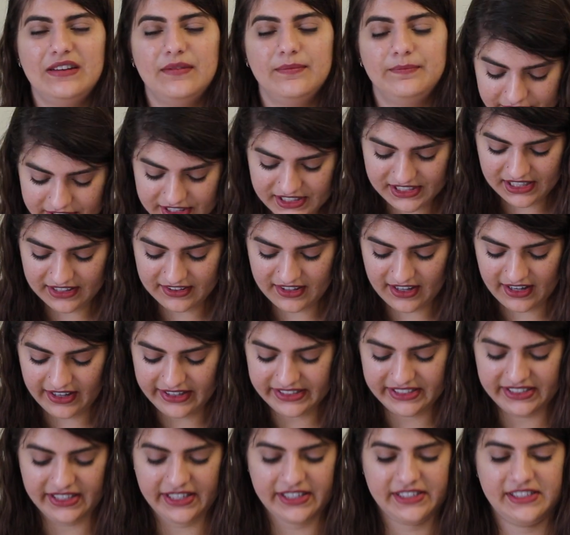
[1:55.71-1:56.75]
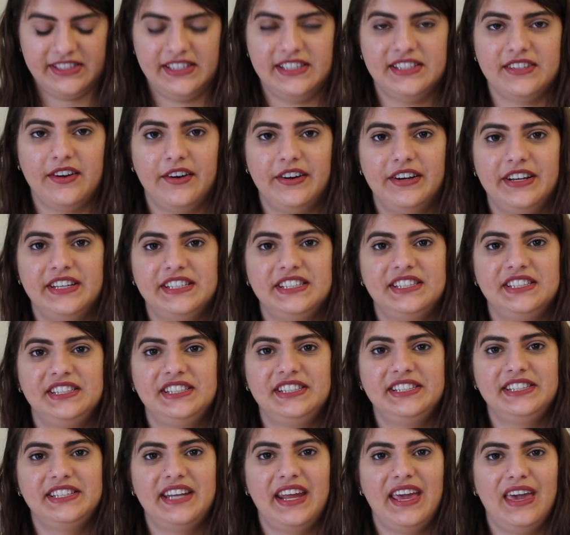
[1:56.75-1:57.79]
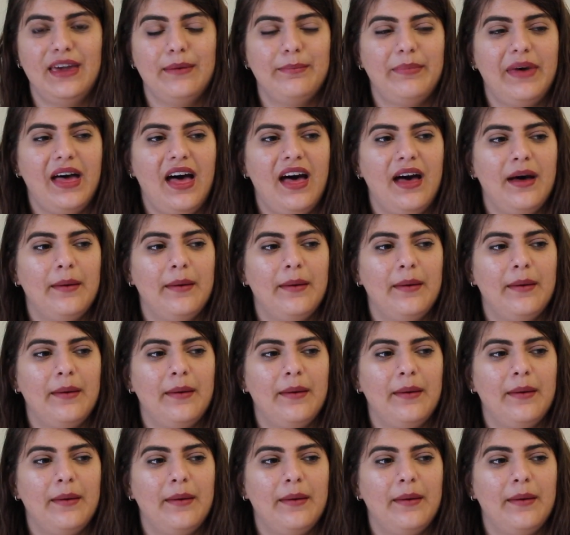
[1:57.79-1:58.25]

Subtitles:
First thing that I see is this artist's tape.